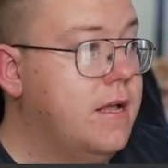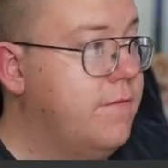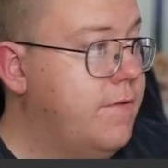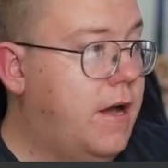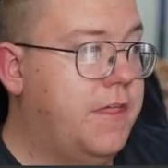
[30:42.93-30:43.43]

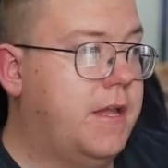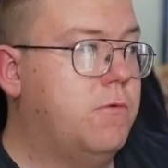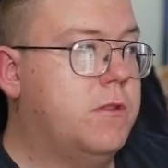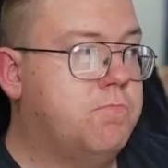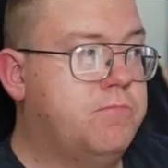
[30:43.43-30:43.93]
I think
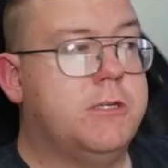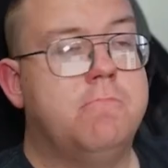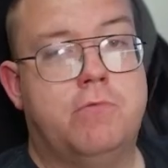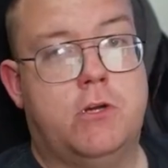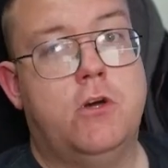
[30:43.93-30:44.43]
with some
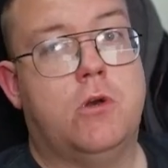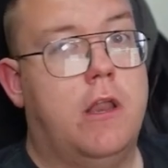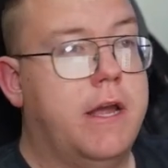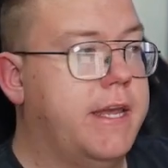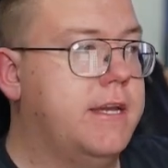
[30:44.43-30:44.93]
good
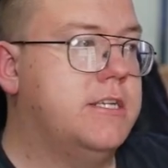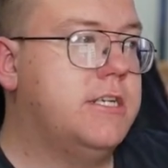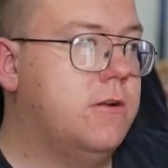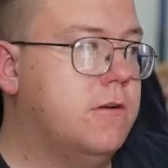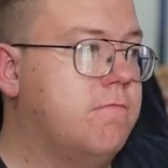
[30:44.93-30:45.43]
lighting, she
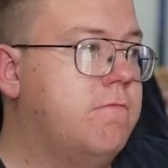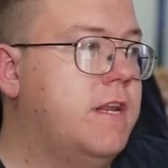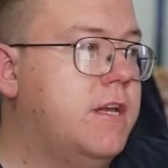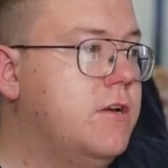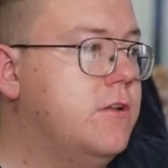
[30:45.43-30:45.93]
looked really
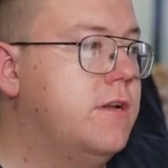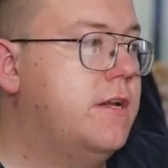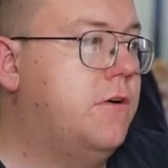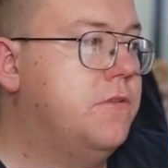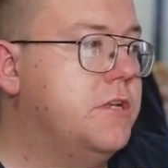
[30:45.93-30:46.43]
good
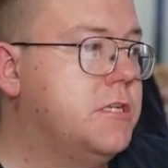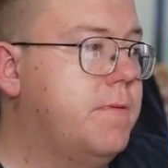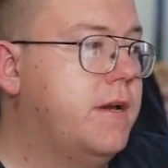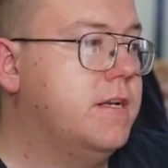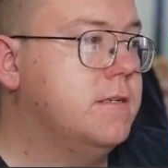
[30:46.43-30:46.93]
on
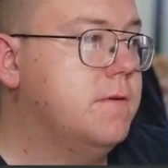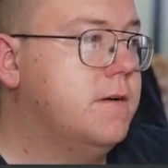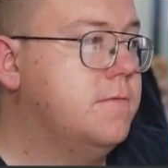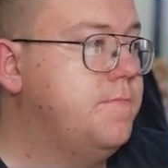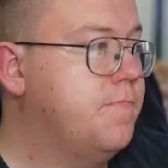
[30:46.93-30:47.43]
display as well.
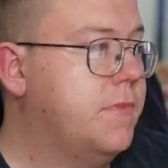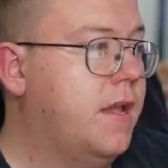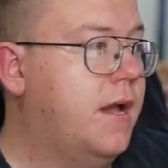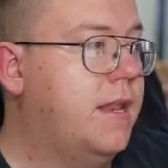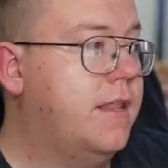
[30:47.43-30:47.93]

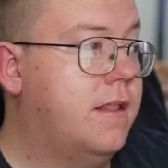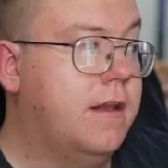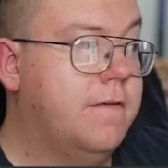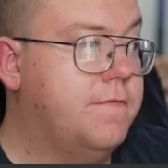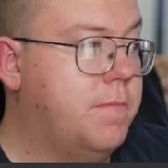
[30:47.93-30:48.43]
And I
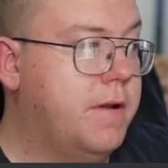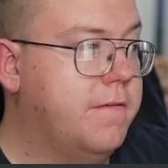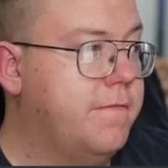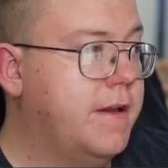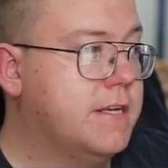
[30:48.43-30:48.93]
love the blood
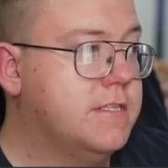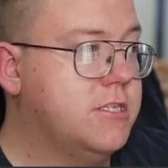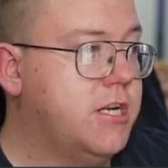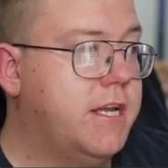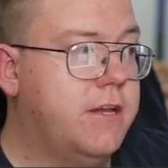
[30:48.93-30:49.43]
effects. The
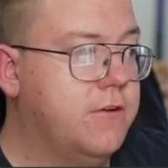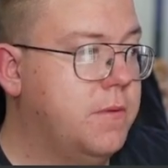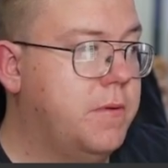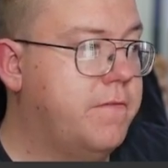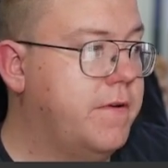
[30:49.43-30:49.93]
shading on the
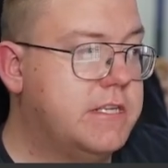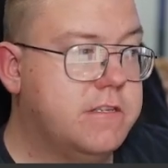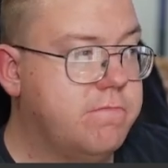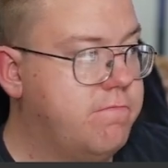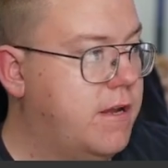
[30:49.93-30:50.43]
blood effects is
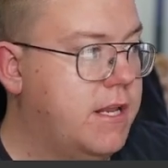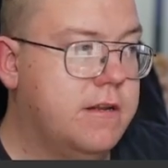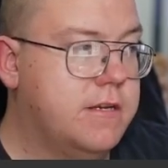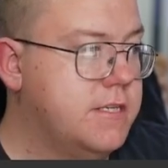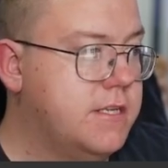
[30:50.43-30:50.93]
really
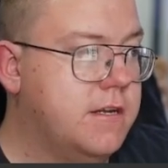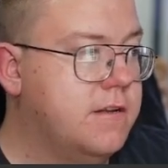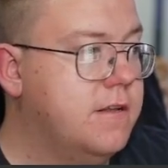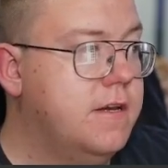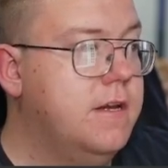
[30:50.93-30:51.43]
nicely done.
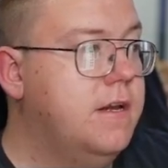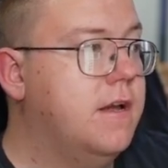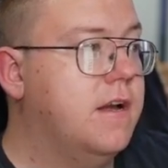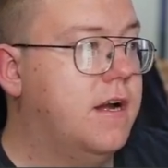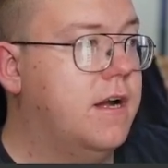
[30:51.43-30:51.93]

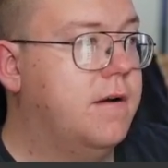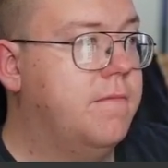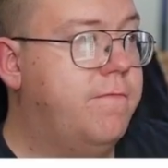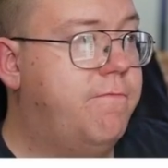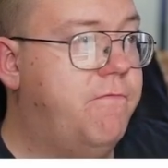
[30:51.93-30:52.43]
I'm
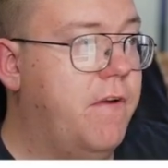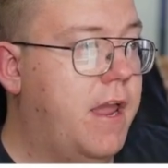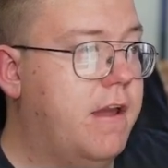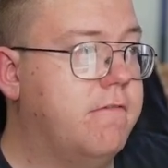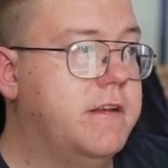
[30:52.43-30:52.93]

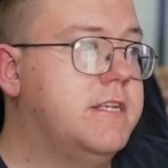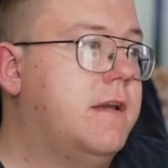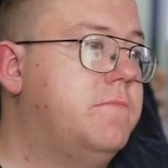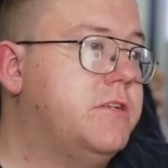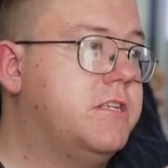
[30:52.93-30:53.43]
very
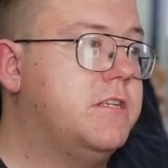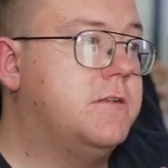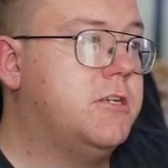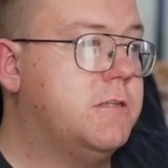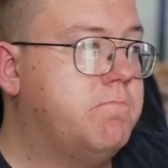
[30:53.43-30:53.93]
tempted to
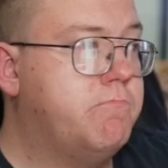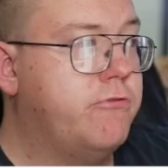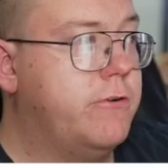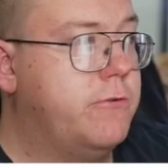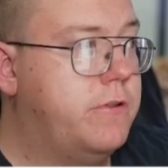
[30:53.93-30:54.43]
just
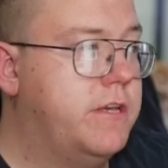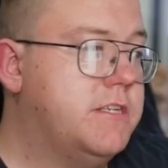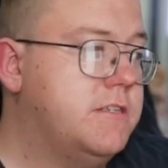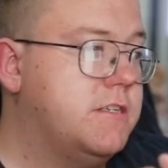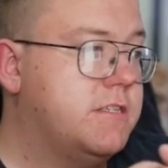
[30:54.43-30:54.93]
pre-order this
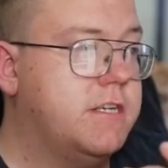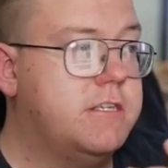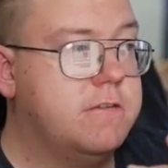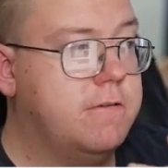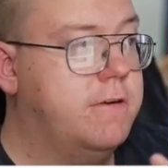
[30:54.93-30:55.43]
and just say
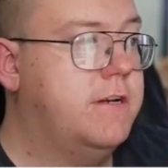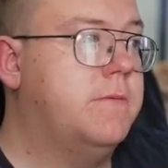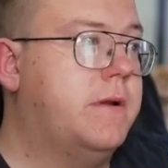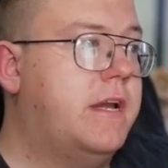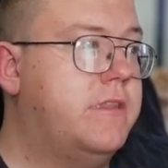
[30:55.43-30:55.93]
screw it, I'm
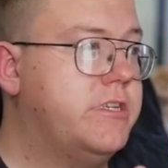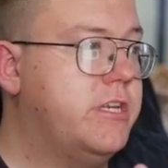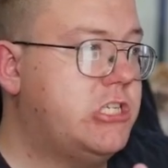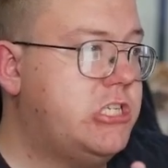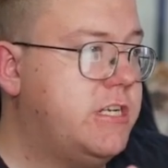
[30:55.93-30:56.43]
getting this
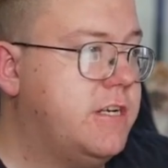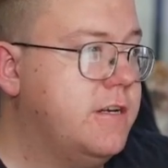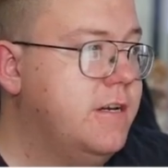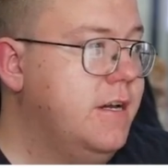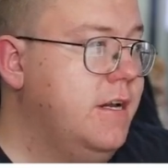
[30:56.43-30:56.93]
next year.
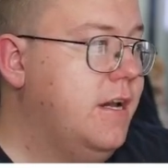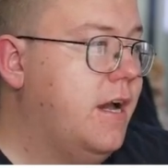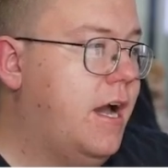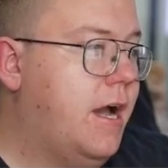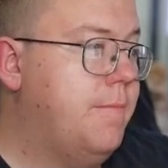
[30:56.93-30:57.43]

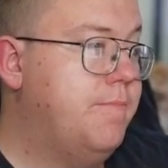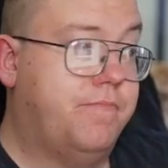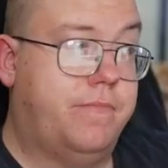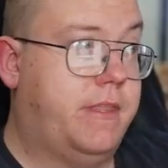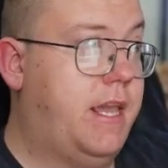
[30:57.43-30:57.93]

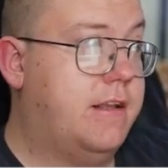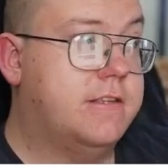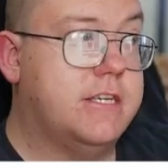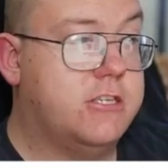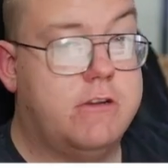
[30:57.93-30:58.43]
Yes,
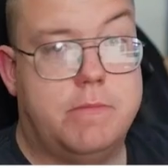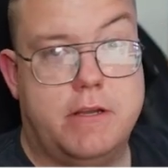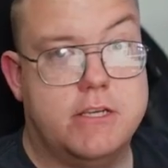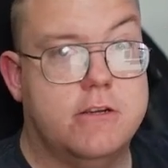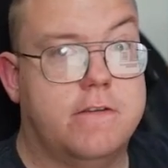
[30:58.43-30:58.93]
extremely
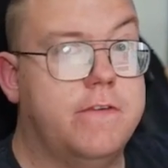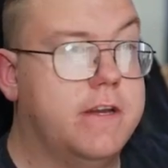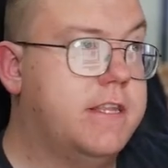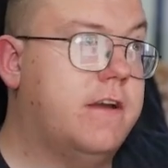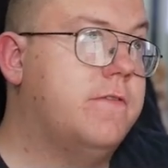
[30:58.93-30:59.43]
nice looking figure,
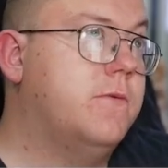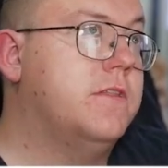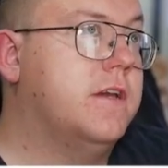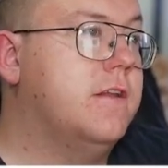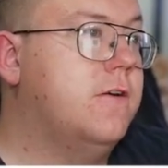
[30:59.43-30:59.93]
definitely worth getting a hold of,